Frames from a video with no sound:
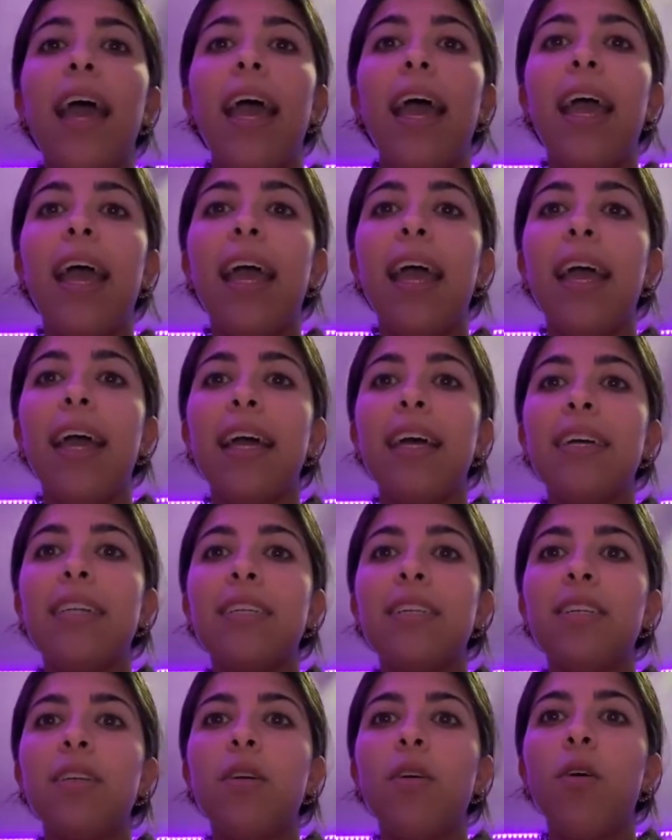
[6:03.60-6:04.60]

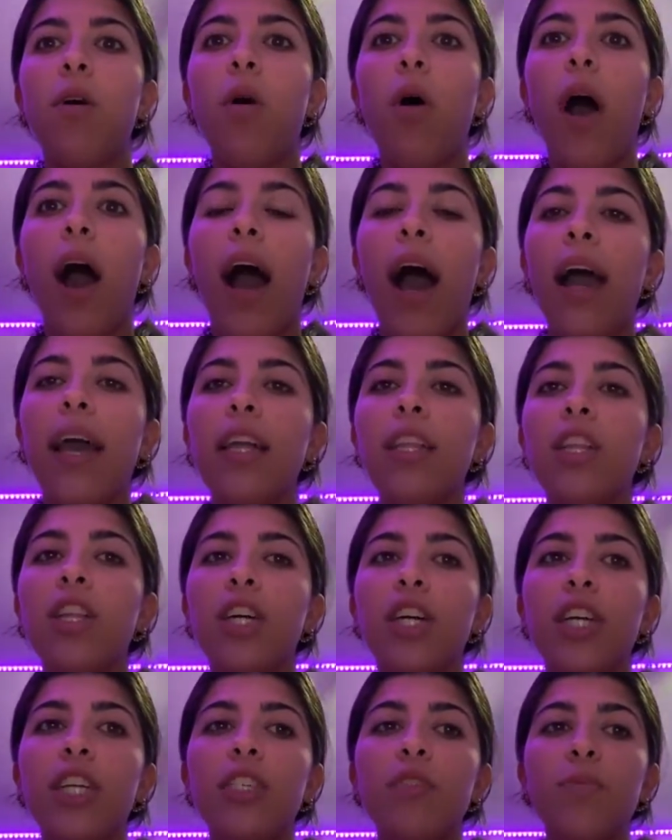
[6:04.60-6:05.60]
And I
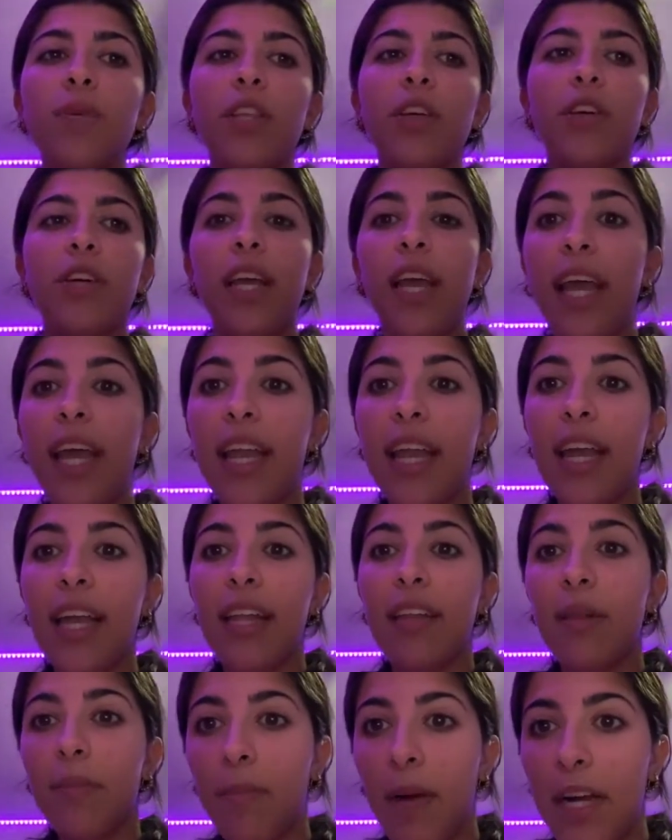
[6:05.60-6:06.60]
learned with
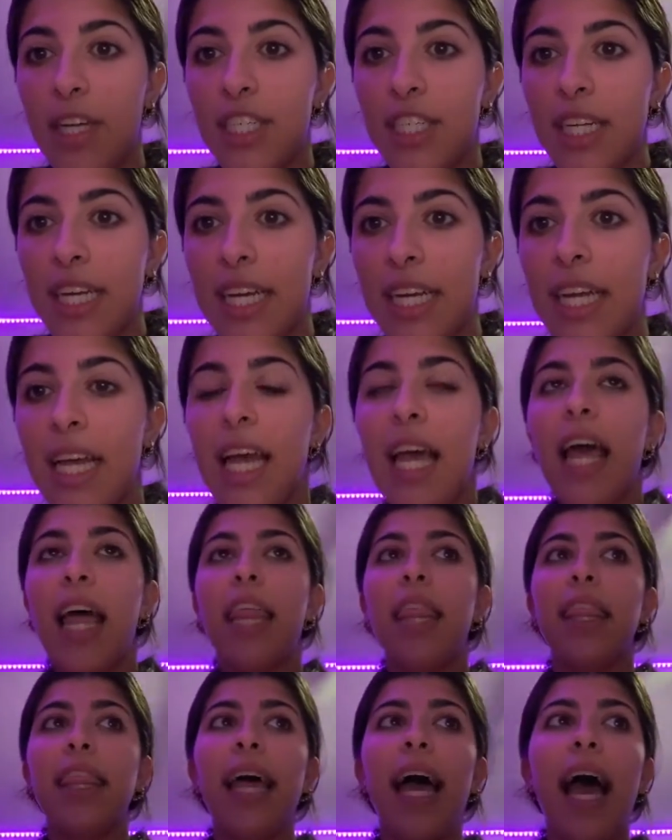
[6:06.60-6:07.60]
creating the budget
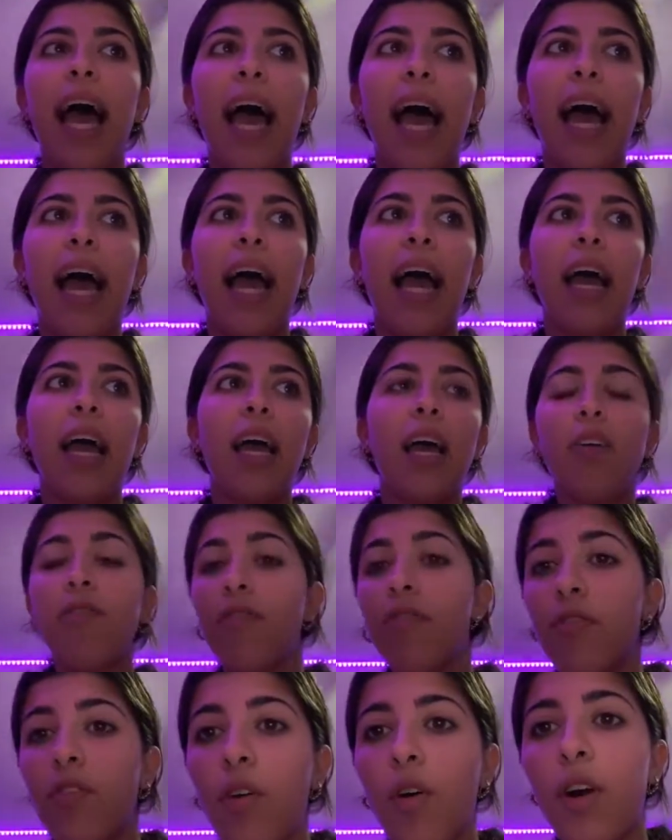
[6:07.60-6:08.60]
that
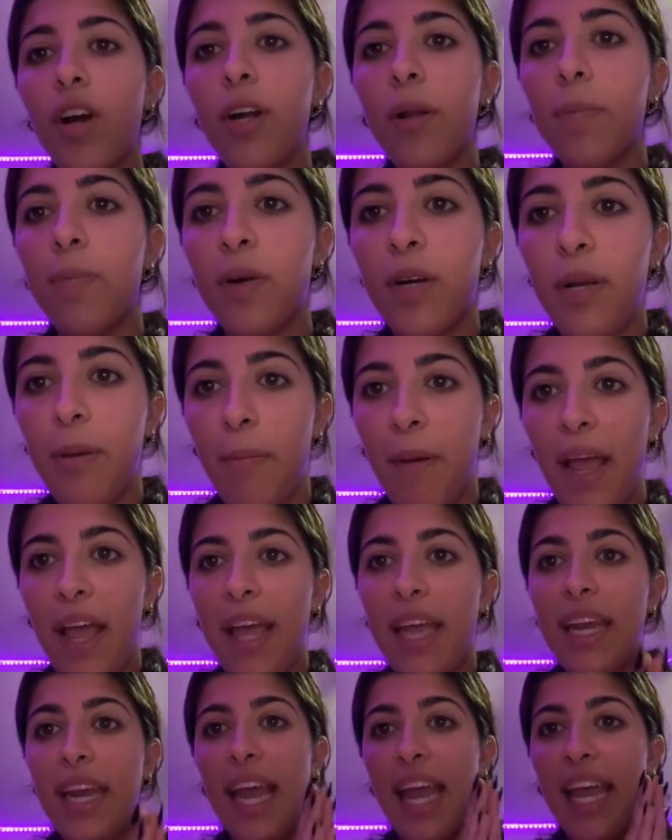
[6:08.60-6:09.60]
Florida
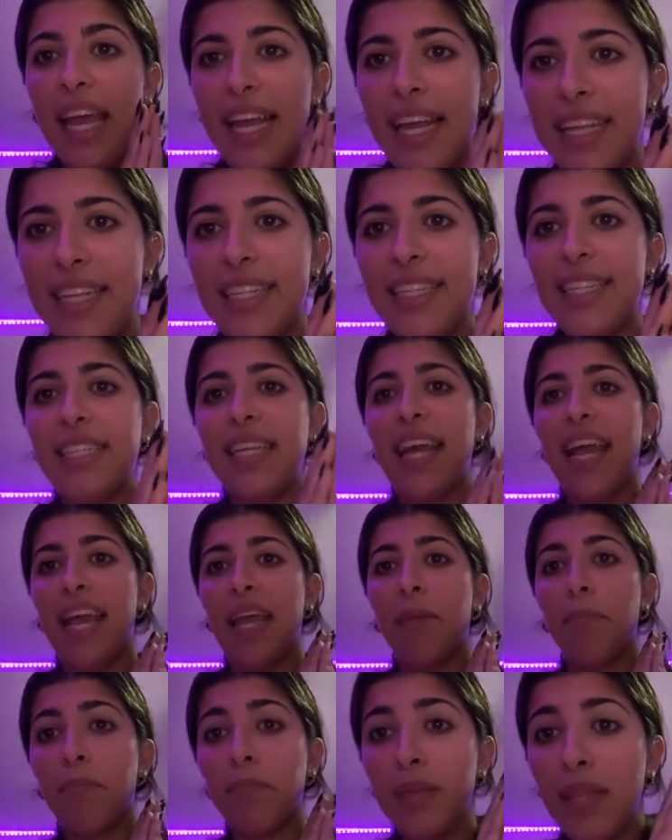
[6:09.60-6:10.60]
prepaid is
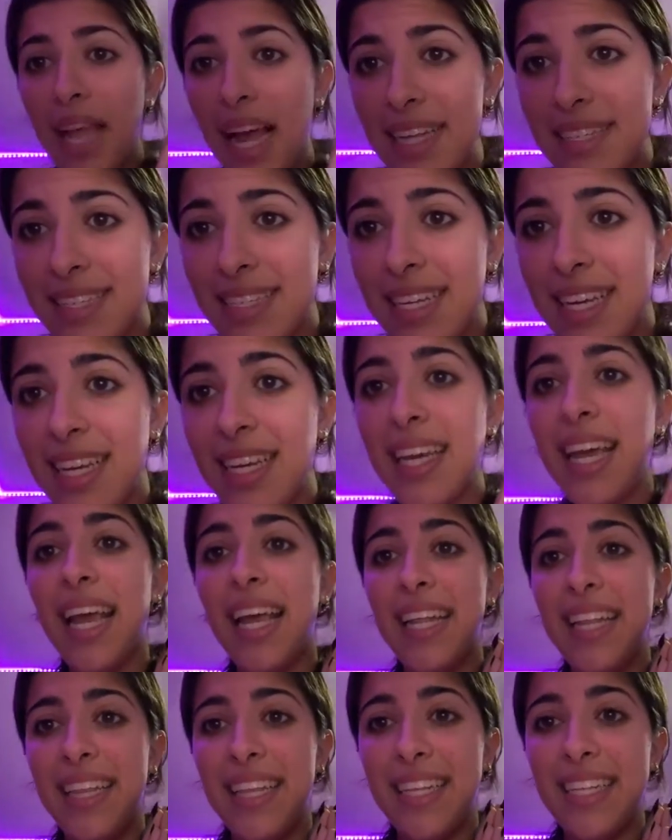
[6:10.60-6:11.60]
a blessing
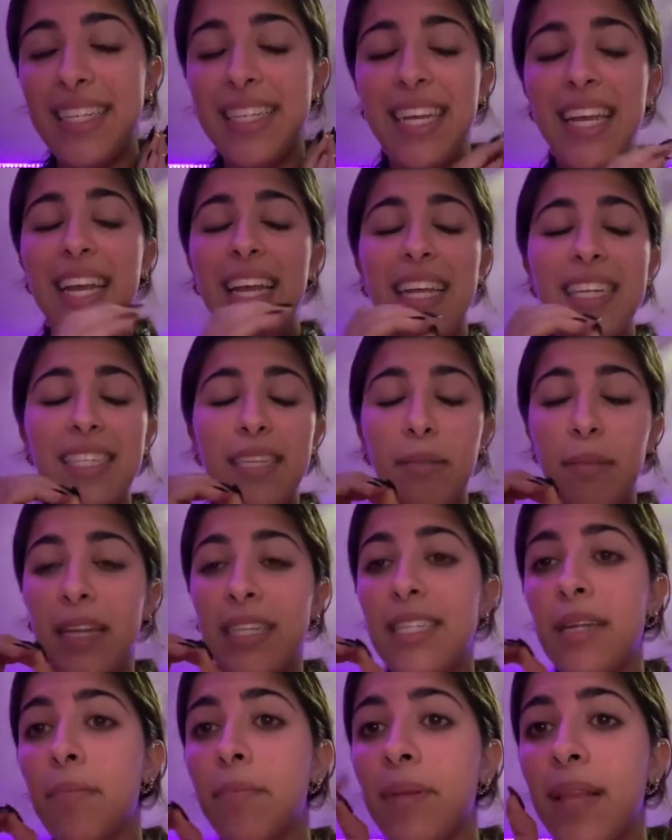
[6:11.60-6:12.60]
in this. It's a
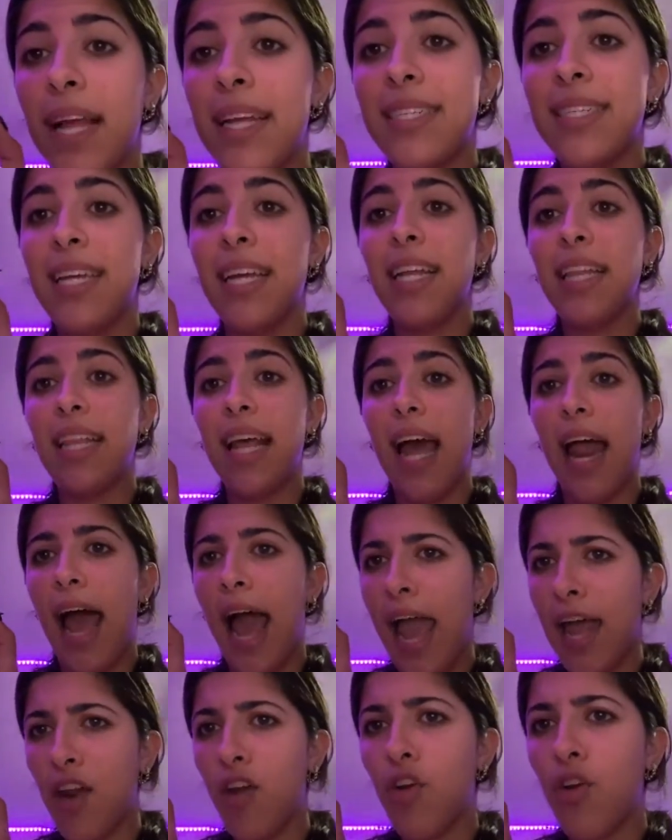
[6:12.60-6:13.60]
it's a blessing that
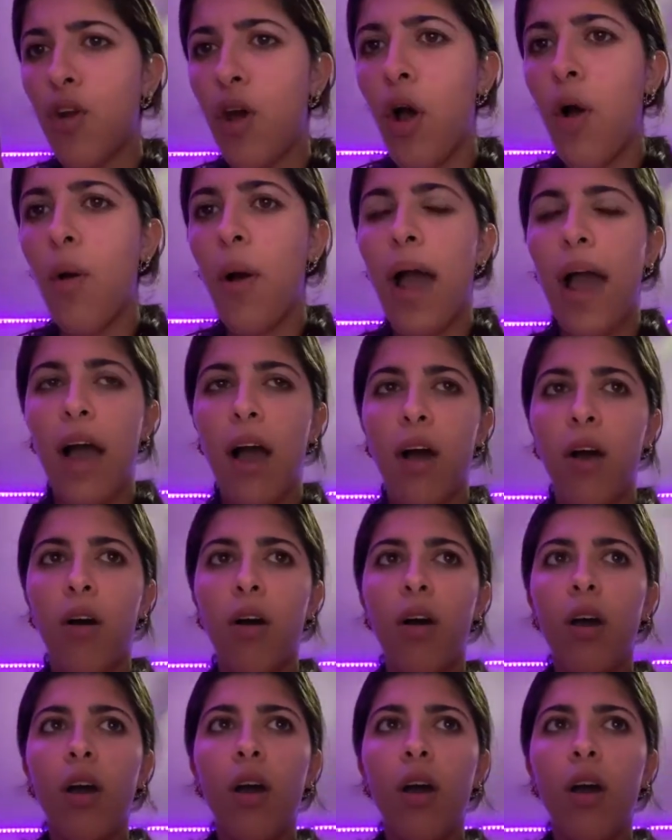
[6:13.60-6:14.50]
I don't know how